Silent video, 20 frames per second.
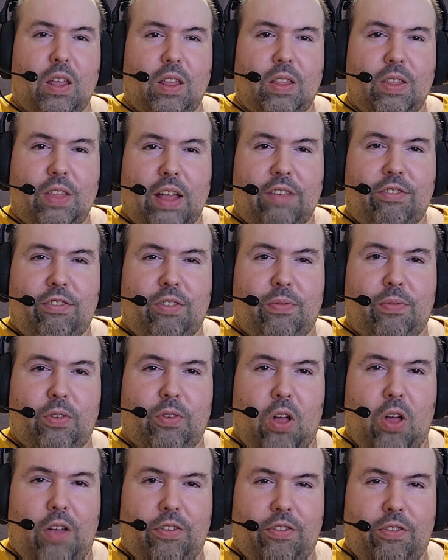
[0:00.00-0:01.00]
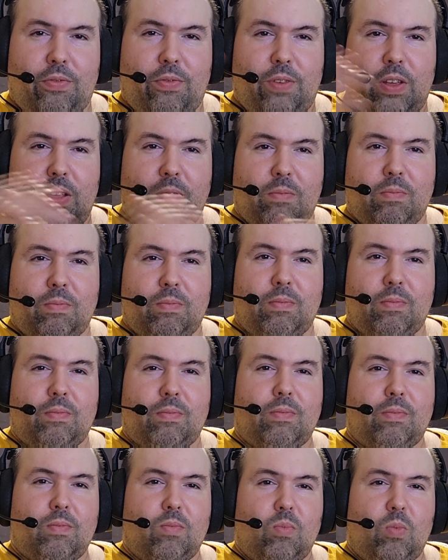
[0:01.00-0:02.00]
That's the philosophy.
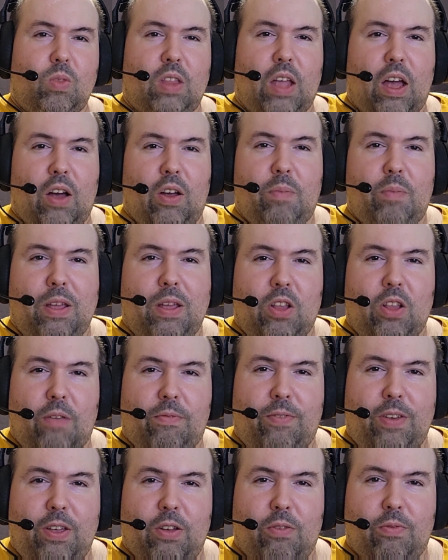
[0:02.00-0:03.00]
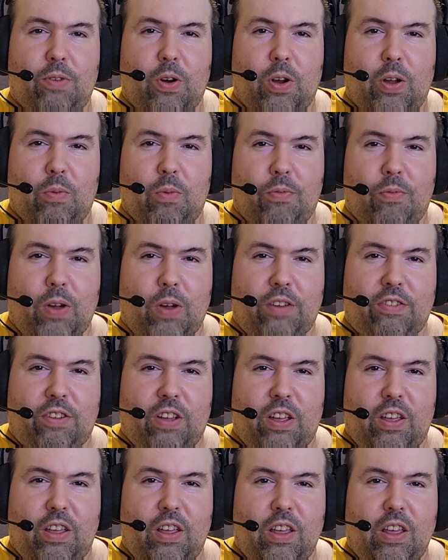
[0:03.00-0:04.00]
Now, it may not feel very
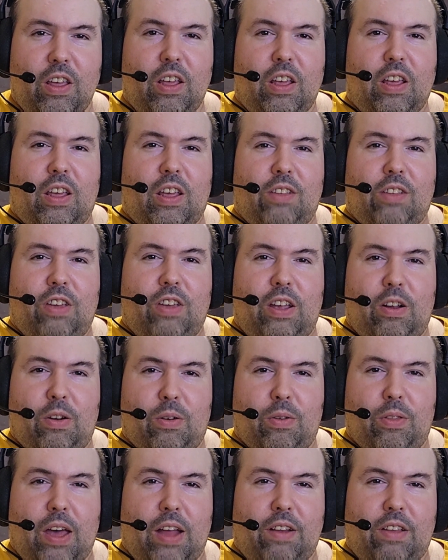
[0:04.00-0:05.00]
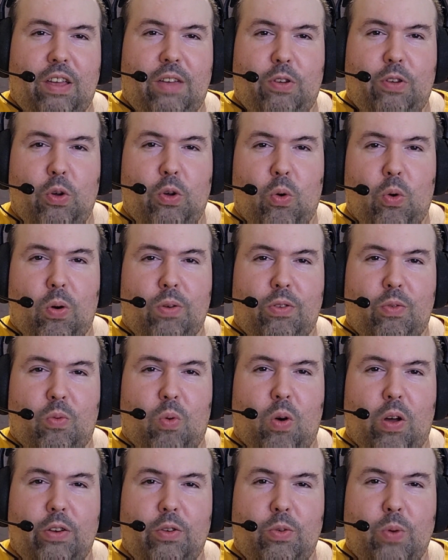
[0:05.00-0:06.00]
refreshing to hear that if you are the
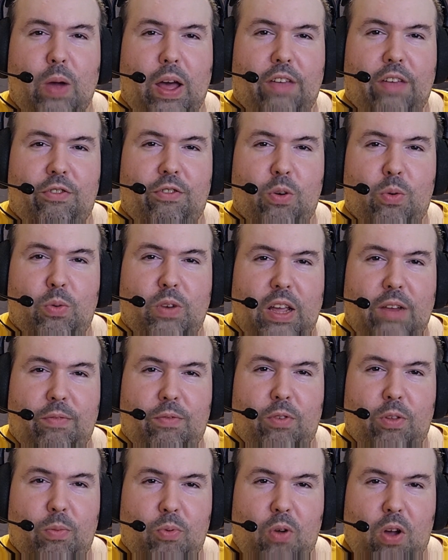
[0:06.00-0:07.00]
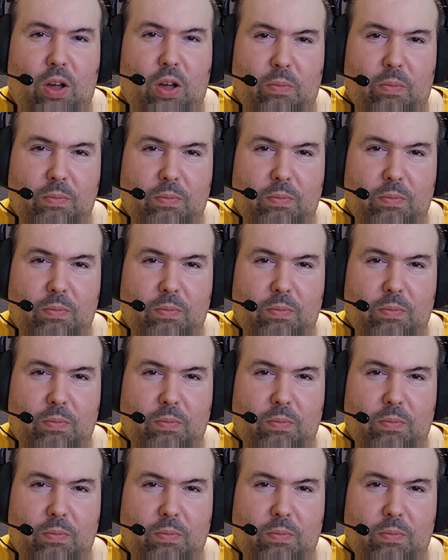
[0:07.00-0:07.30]
one who has no date for the prom